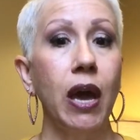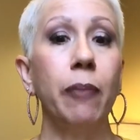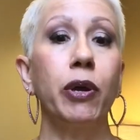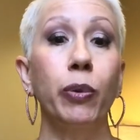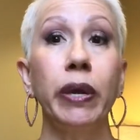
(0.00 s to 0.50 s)

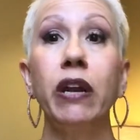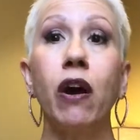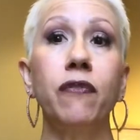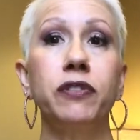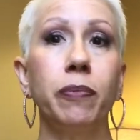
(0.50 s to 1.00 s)
I'm going to read
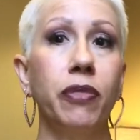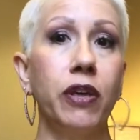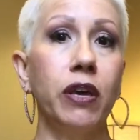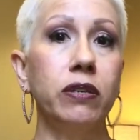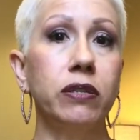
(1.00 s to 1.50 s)
off some
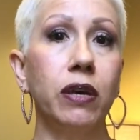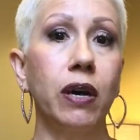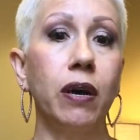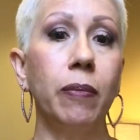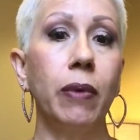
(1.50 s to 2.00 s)
things
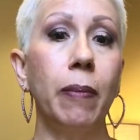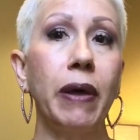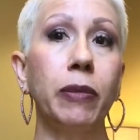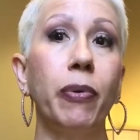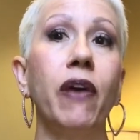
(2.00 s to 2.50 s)

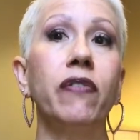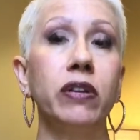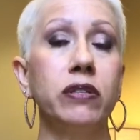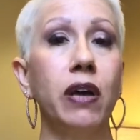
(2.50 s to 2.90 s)
about the prevalence